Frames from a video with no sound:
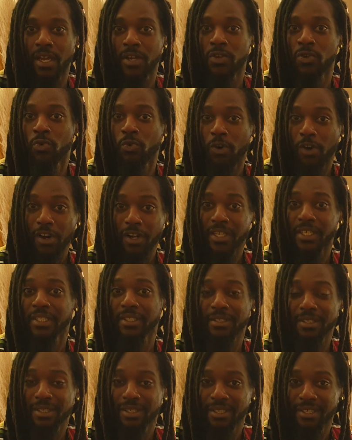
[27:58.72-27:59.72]
In New
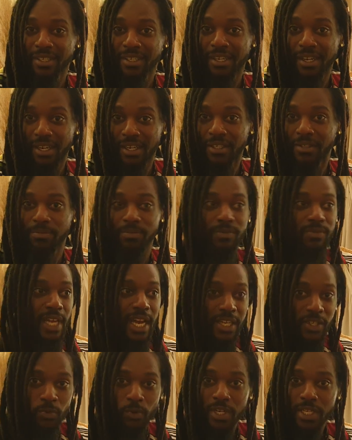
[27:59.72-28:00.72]
Orleans,
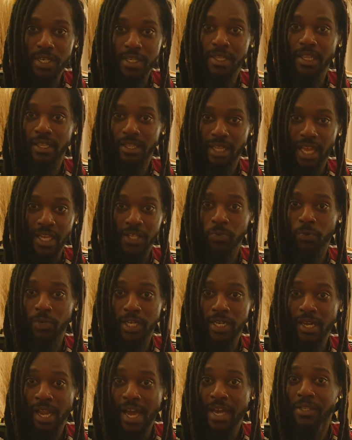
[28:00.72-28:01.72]
that's what he
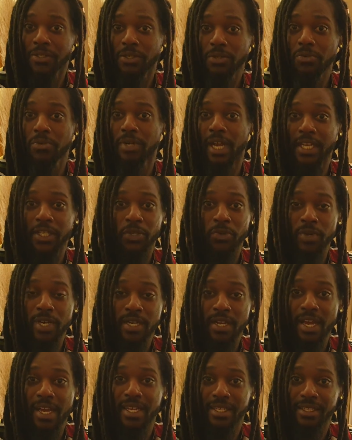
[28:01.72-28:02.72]
liked too. That's who
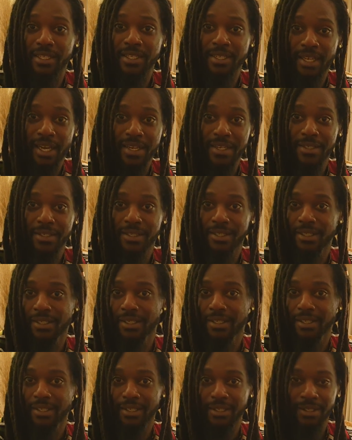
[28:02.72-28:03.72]
he dates. He dates
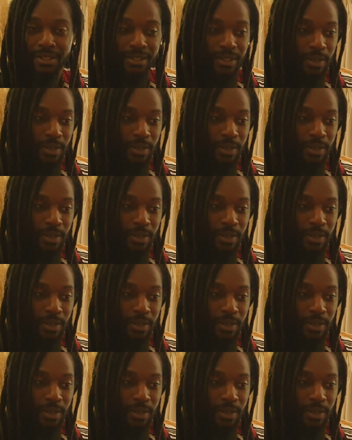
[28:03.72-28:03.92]
the